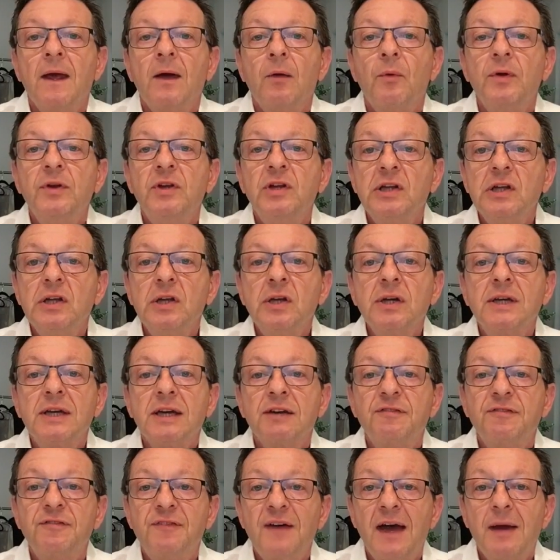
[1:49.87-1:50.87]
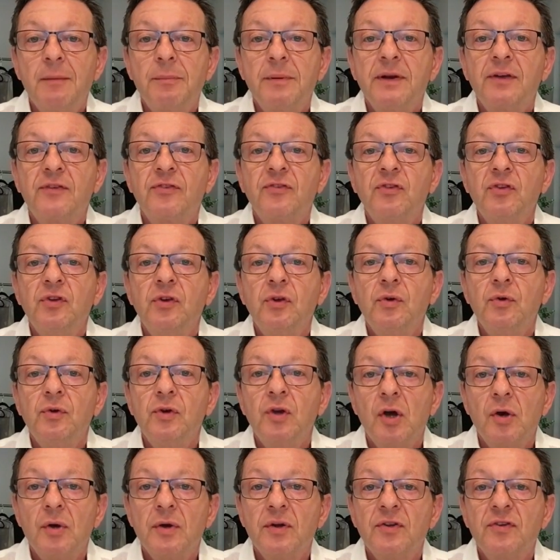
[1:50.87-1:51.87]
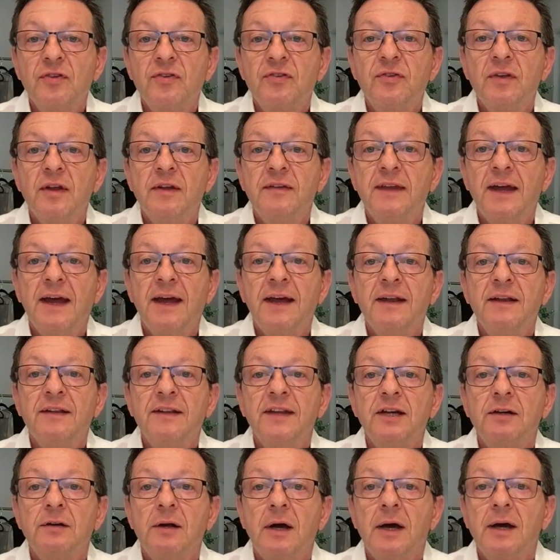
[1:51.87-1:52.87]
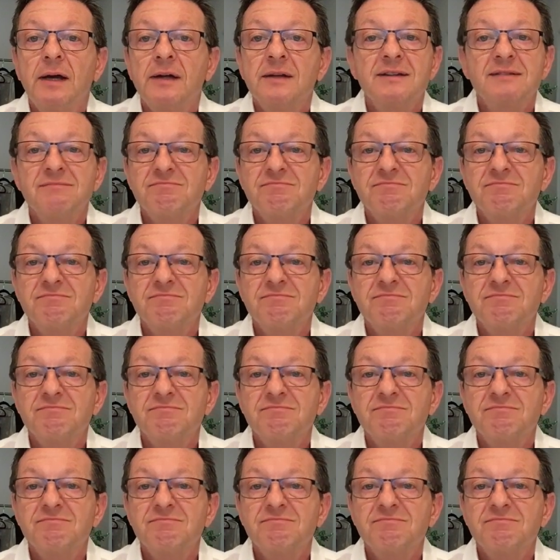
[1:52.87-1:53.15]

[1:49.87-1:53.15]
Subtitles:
When you look at fabrics, you notice that there are